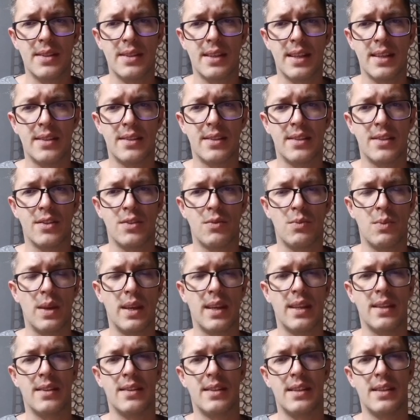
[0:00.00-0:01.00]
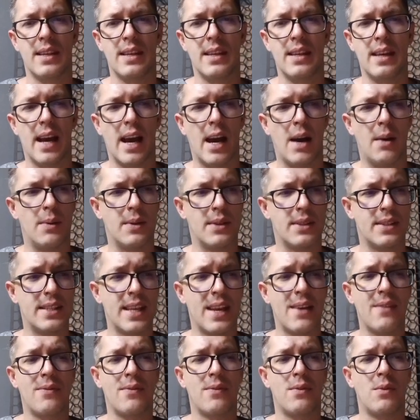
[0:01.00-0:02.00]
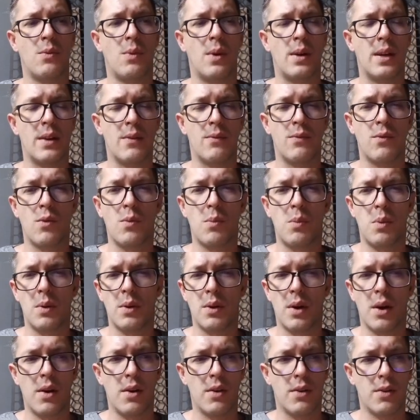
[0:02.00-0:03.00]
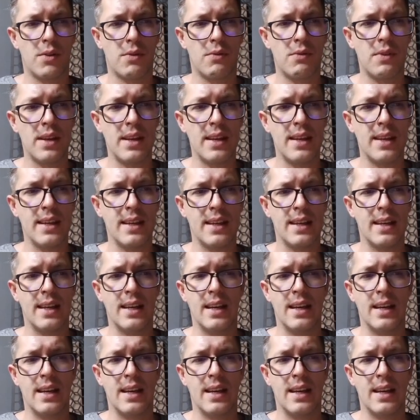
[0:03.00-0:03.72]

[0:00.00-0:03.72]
this instance, we can see our SAF 184.03